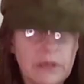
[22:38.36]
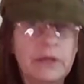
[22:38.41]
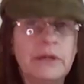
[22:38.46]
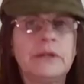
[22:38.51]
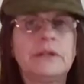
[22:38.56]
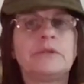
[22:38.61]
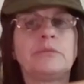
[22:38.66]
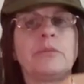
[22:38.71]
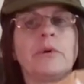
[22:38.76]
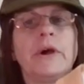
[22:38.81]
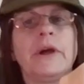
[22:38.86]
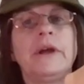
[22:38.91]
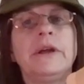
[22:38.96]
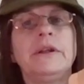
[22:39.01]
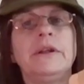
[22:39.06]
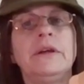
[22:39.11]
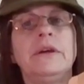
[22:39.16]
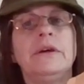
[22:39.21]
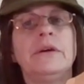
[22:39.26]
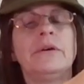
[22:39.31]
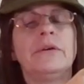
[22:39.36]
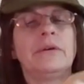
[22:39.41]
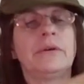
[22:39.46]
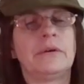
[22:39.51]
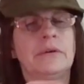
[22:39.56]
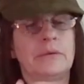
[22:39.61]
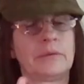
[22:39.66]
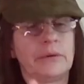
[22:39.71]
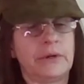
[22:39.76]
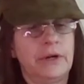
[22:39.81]
And it's brand new,
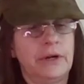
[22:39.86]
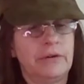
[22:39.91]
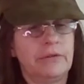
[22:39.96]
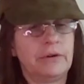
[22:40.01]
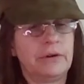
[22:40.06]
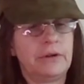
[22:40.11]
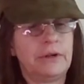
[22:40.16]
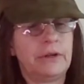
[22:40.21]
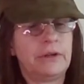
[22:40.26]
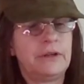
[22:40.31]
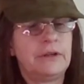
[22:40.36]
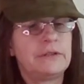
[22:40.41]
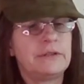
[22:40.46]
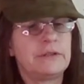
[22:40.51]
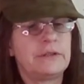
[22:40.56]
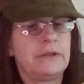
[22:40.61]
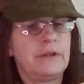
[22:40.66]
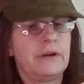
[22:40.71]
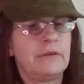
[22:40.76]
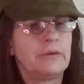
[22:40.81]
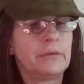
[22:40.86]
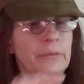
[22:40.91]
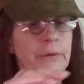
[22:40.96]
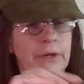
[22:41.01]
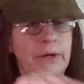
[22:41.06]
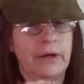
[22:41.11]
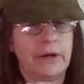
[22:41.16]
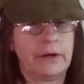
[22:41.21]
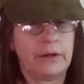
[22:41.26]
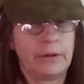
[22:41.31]
whatever it is, never
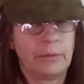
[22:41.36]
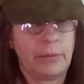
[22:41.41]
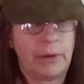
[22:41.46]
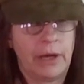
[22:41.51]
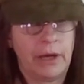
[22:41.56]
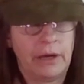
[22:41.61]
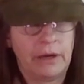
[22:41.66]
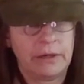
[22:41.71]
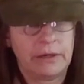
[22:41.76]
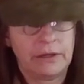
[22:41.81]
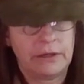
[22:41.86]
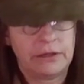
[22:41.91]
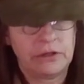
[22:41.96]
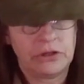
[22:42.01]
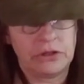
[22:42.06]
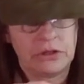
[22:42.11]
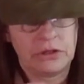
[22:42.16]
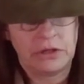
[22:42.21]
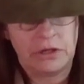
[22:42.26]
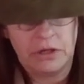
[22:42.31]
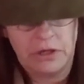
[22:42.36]
been out of the package.